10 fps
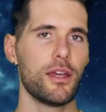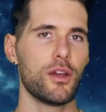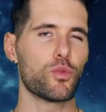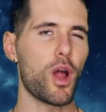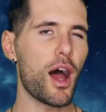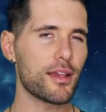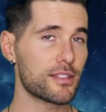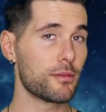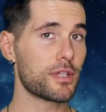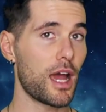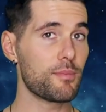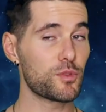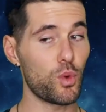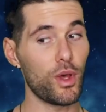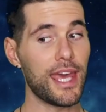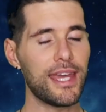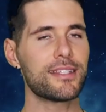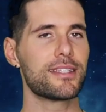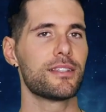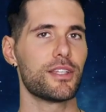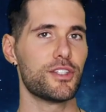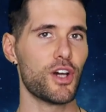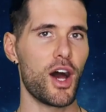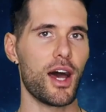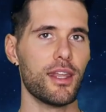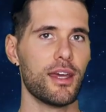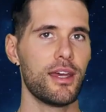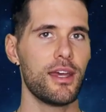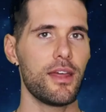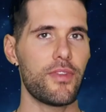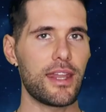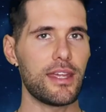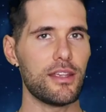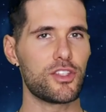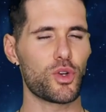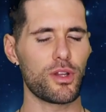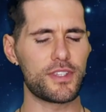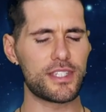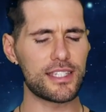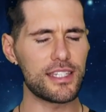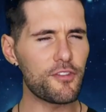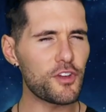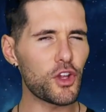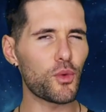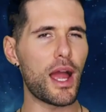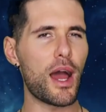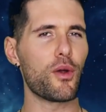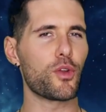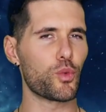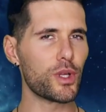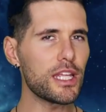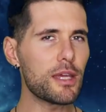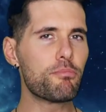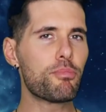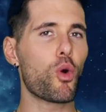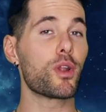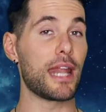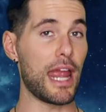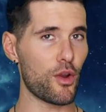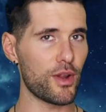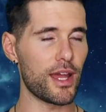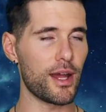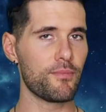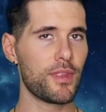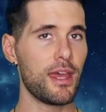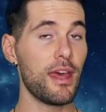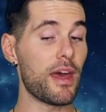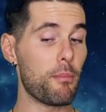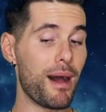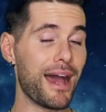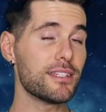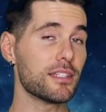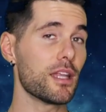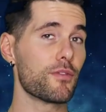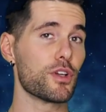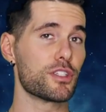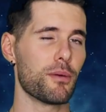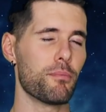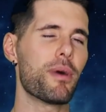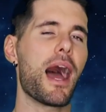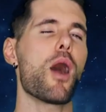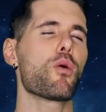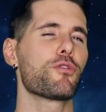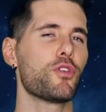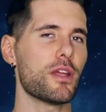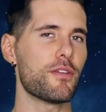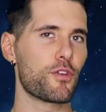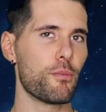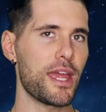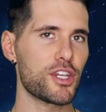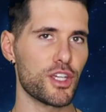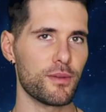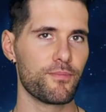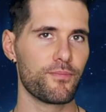Ra sometimes will hint to Dawn that he is sort of sniffing around a really important area that might deliver some powerful information,